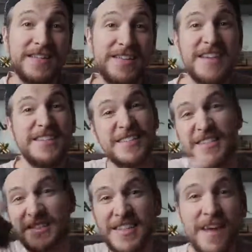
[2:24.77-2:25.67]
This has
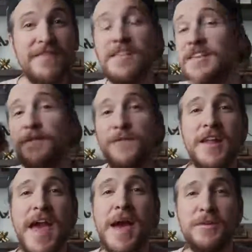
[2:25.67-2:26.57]
7
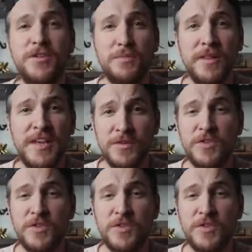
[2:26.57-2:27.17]
different aperture blades,